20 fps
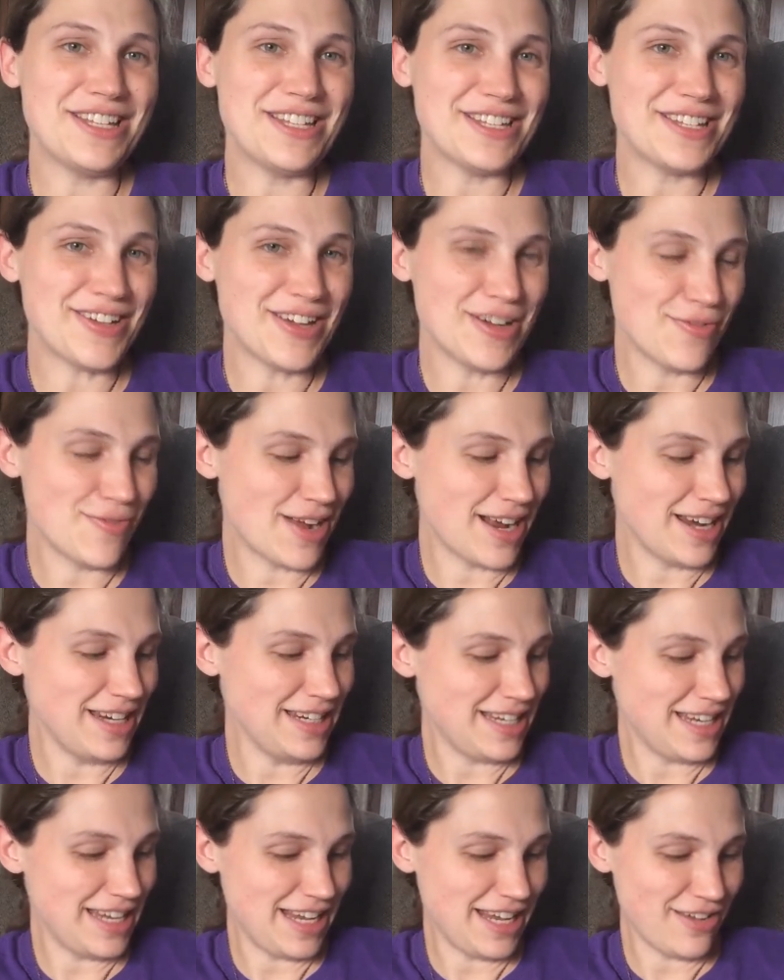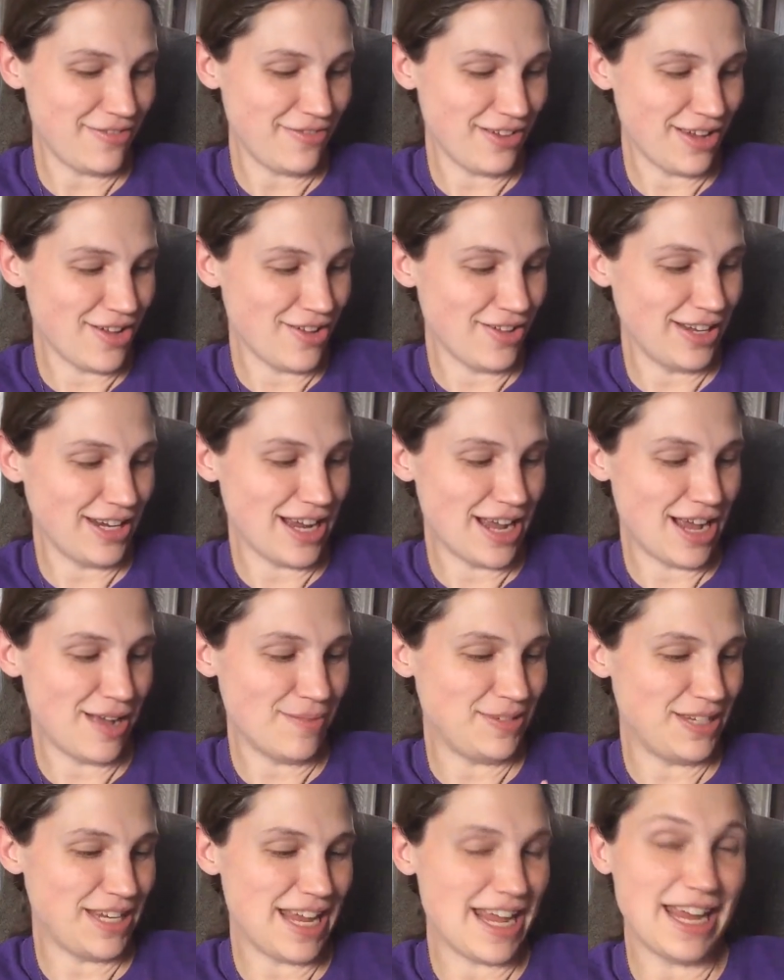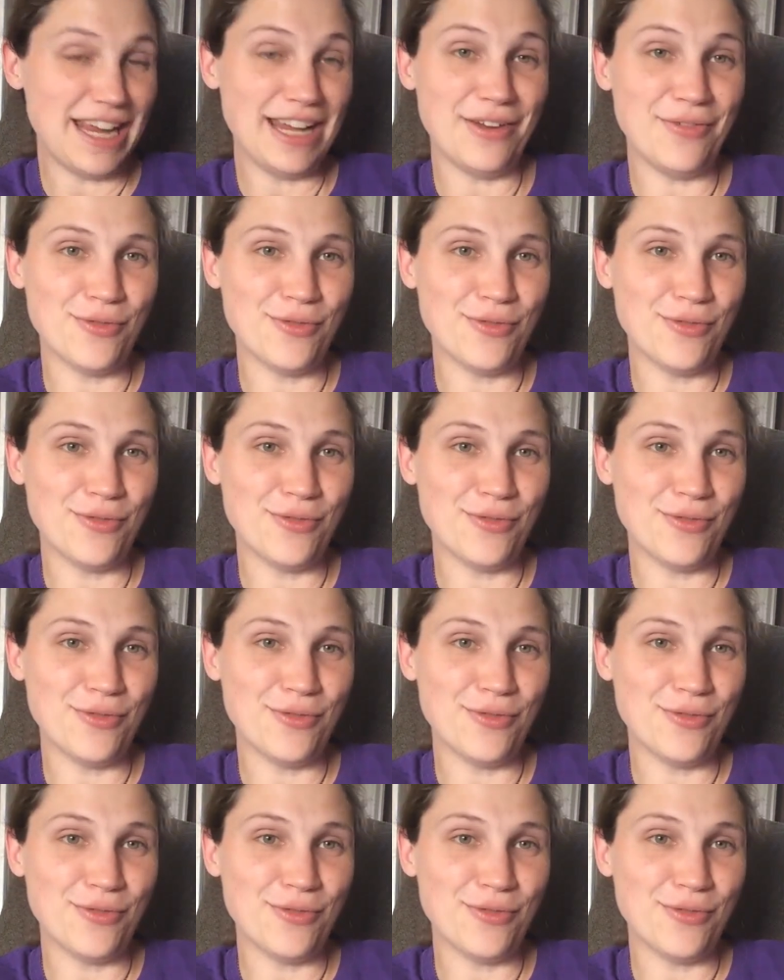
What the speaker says: so I wanted to give y'all an update,